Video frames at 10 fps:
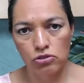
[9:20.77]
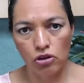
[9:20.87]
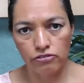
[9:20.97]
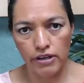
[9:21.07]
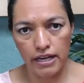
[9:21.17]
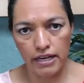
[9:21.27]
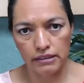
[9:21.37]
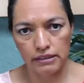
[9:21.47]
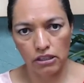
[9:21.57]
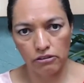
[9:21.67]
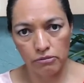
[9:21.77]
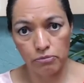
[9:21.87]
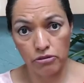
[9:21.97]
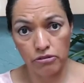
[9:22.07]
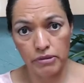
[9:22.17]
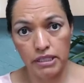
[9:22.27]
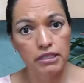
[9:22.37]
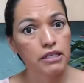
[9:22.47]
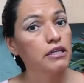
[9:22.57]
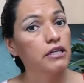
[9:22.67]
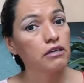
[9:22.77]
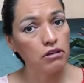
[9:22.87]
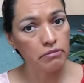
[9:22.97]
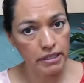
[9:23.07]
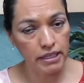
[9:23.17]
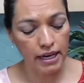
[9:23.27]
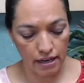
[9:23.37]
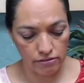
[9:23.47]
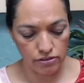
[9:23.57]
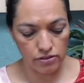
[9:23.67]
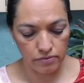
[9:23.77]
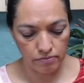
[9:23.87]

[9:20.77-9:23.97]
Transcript: of areas of improvement, it will be really helpful.